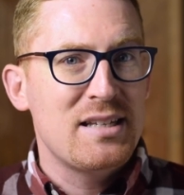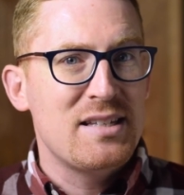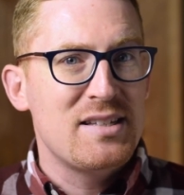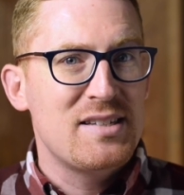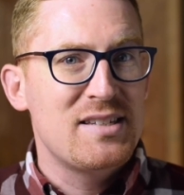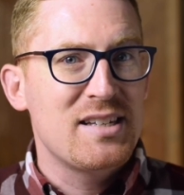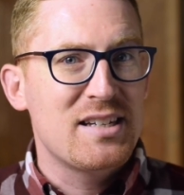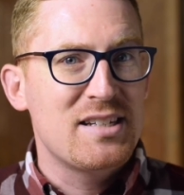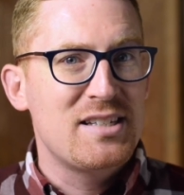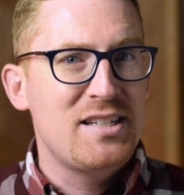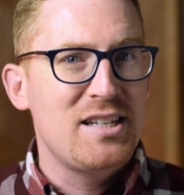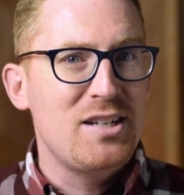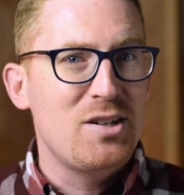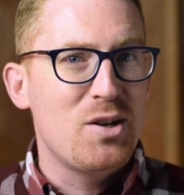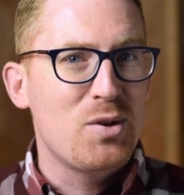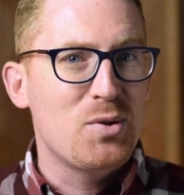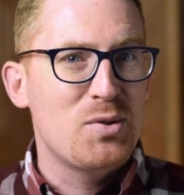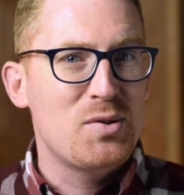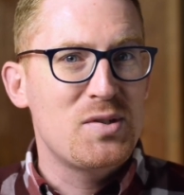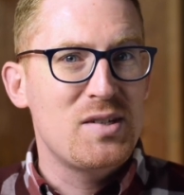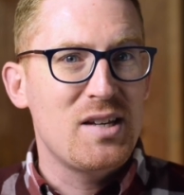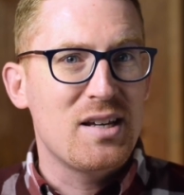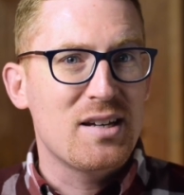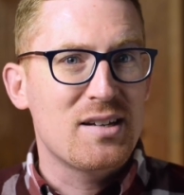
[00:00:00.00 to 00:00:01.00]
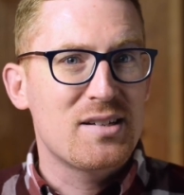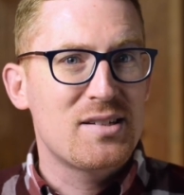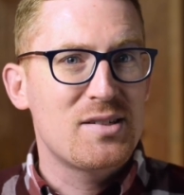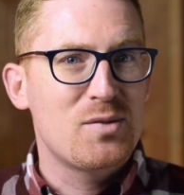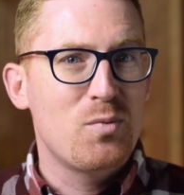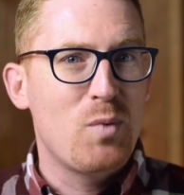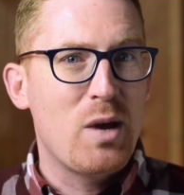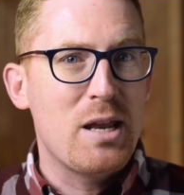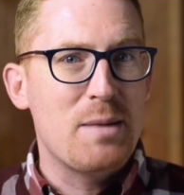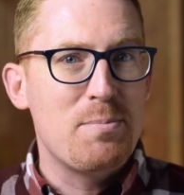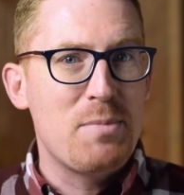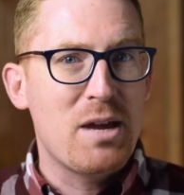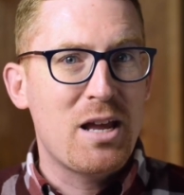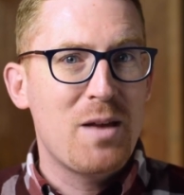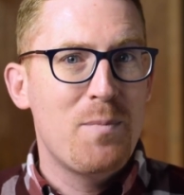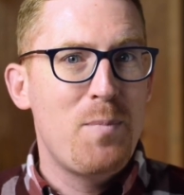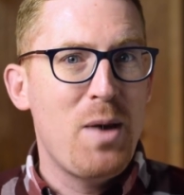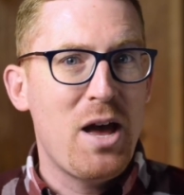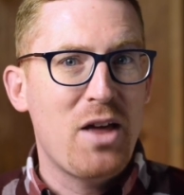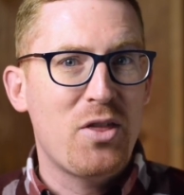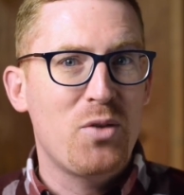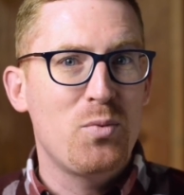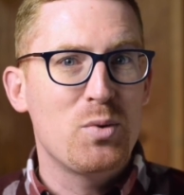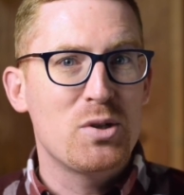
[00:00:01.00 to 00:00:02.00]
in 1606 when
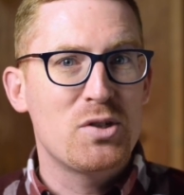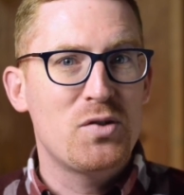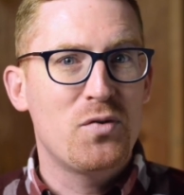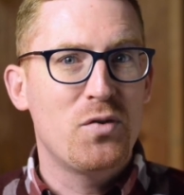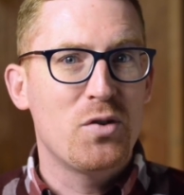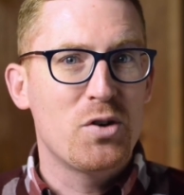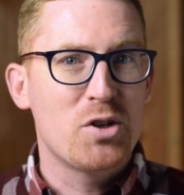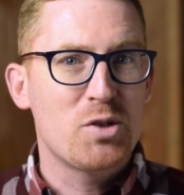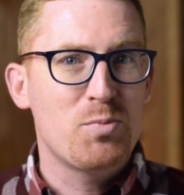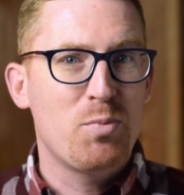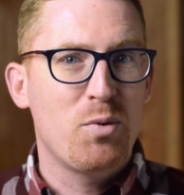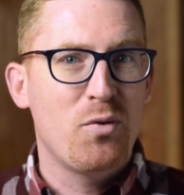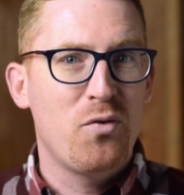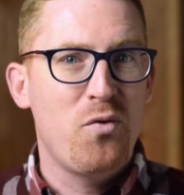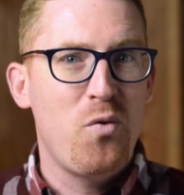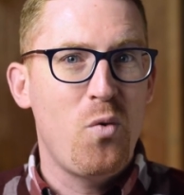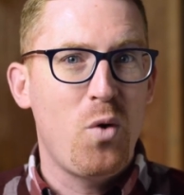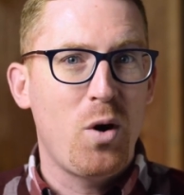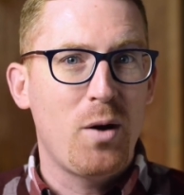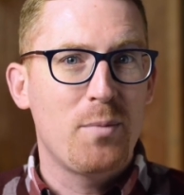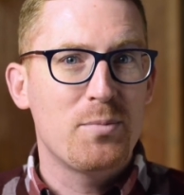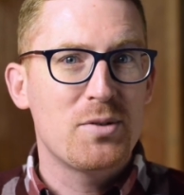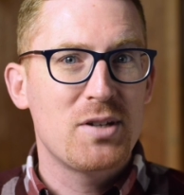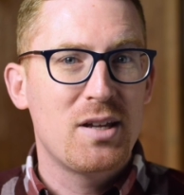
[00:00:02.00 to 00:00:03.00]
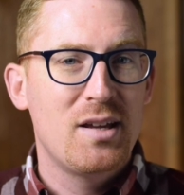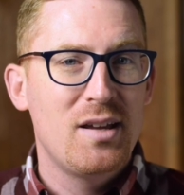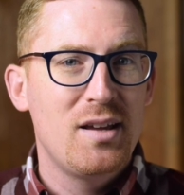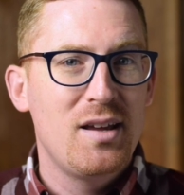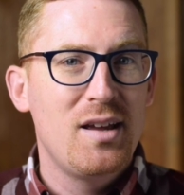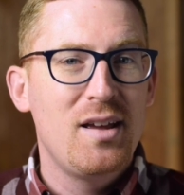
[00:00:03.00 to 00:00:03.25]
Macbeth was first performed.